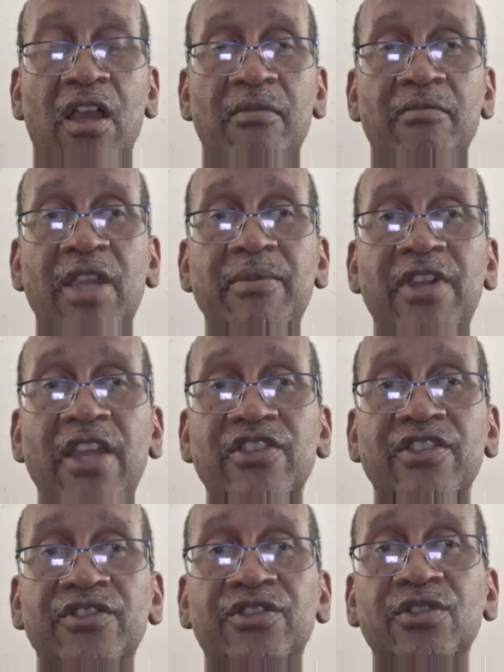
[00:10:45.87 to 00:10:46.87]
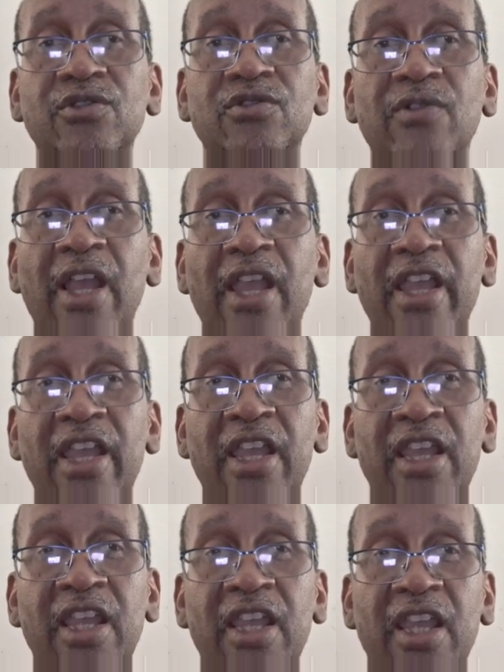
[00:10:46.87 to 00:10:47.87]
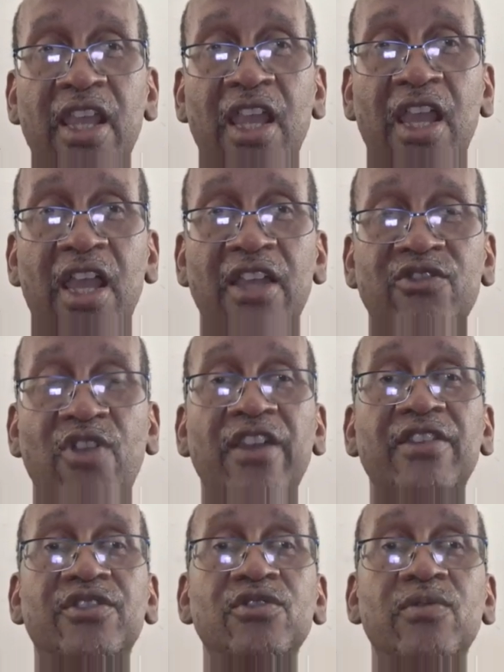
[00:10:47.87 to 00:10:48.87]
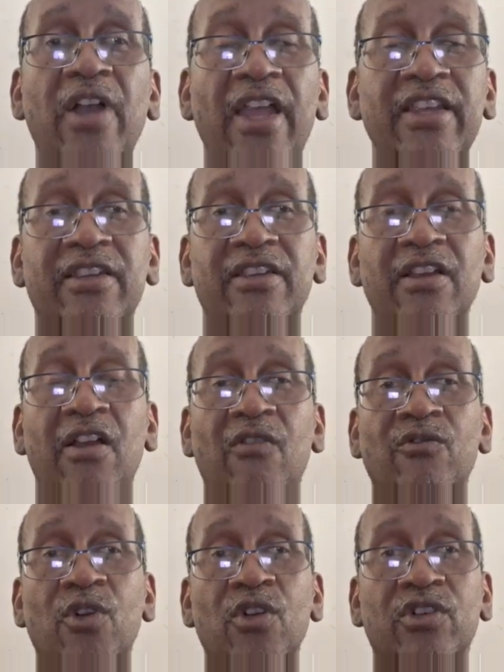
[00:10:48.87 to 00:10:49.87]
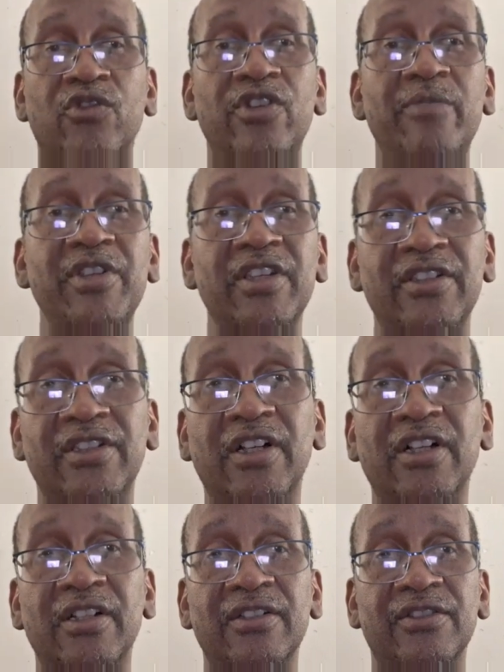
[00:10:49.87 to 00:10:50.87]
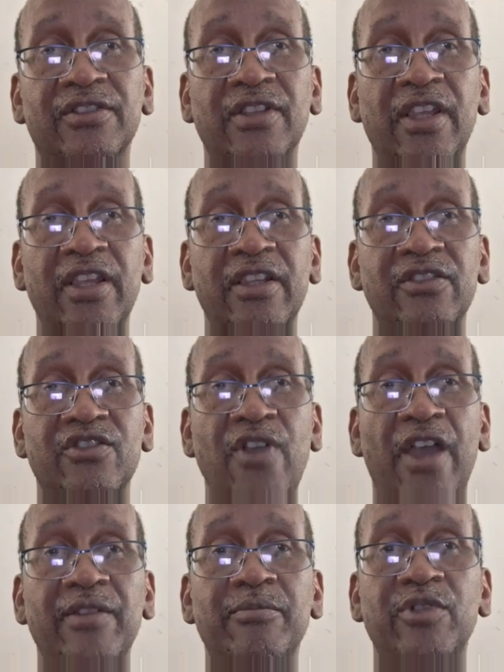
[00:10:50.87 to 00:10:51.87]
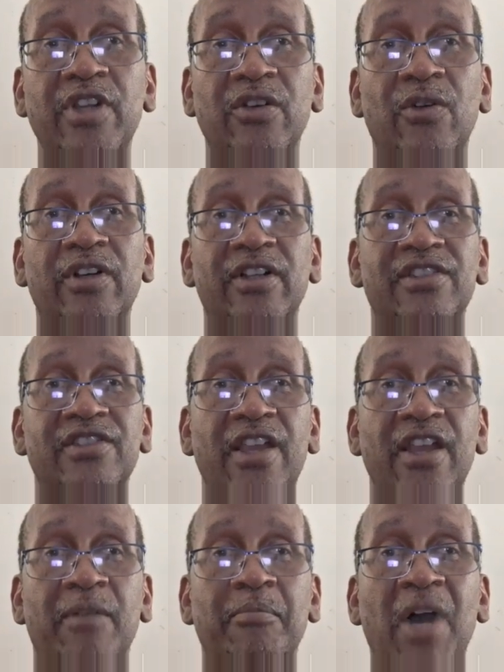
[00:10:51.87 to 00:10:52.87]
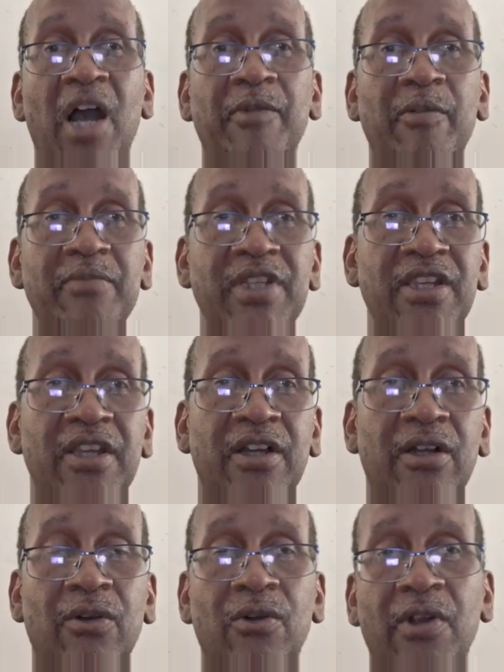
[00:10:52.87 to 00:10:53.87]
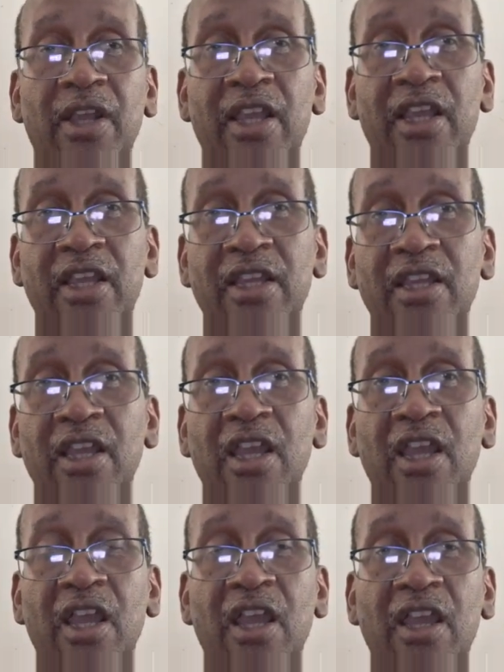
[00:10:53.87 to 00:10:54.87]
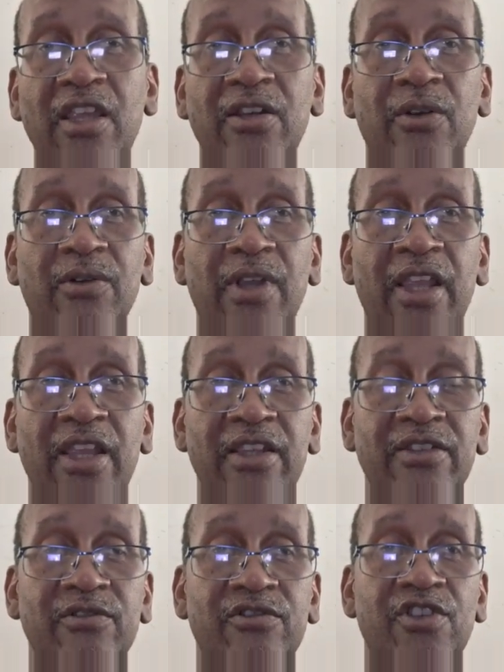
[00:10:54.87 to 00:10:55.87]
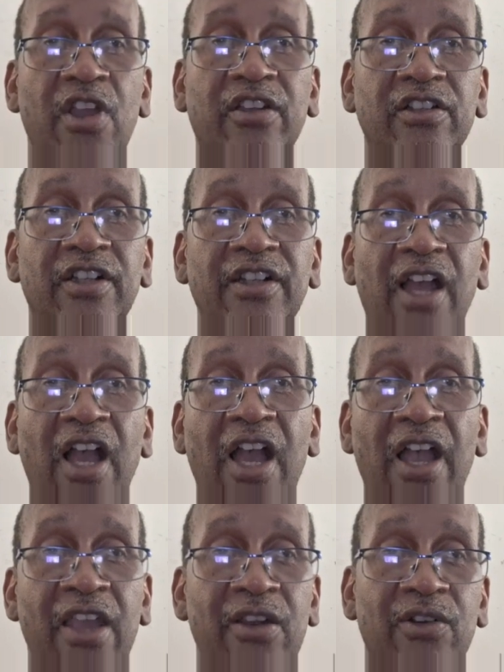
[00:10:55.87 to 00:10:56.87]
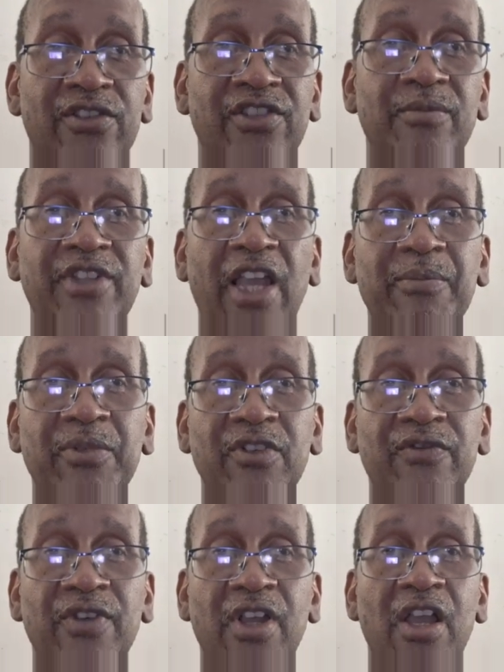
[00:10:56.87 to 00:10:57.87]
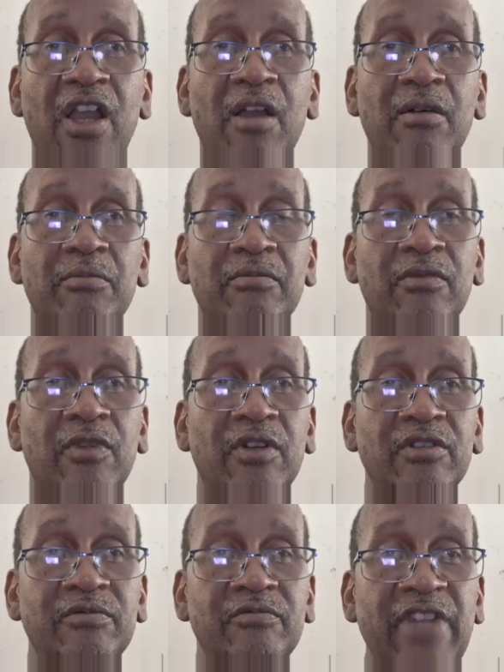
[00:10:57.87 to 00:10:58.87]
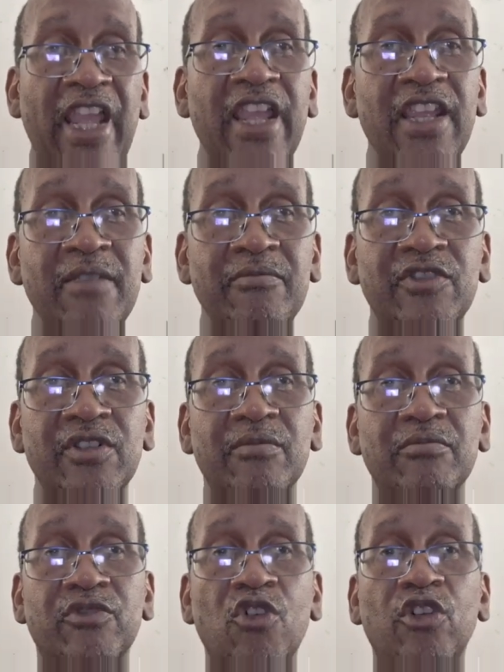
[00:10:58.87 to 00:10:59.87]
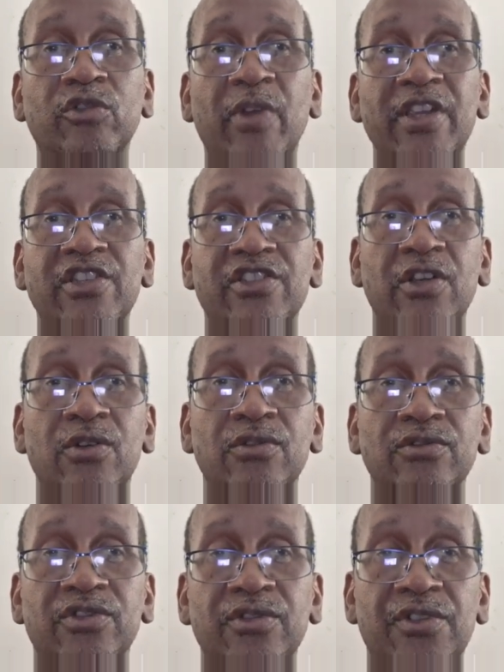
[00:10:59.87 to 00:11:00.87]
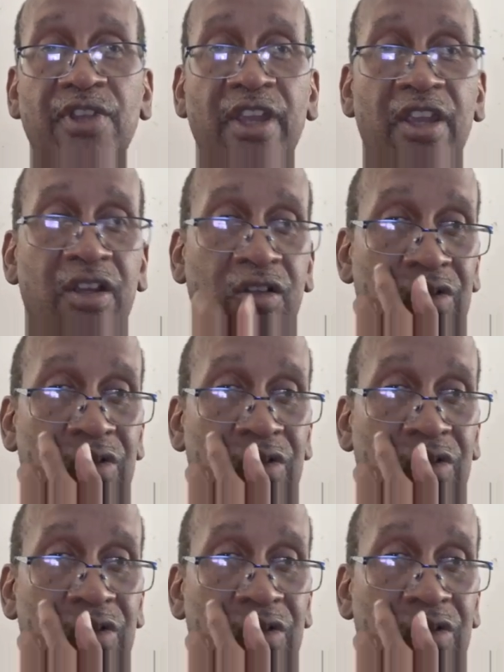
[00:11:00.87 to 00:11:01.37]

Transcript: maybe they should try to do like Royal Caribbean does, and trying to bring on, let's say, a Mamma Mia, or a Jekyll and Hyde, or some type of named Broadway show to their